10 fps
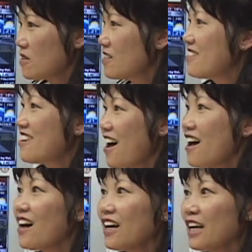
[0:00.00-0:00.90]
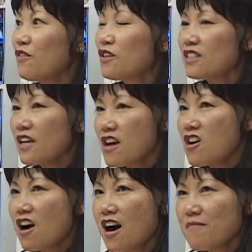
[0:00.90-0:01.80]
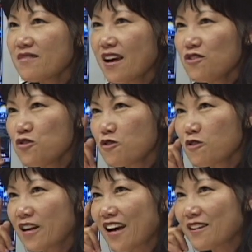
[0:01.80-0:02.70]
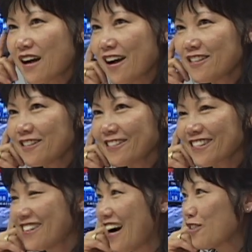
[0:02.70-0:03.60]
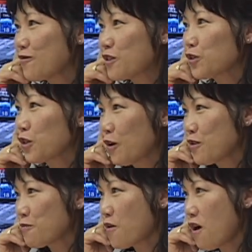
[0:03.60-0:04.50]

Yeah, if you stay calm, then you get ideas how to resolve the problem.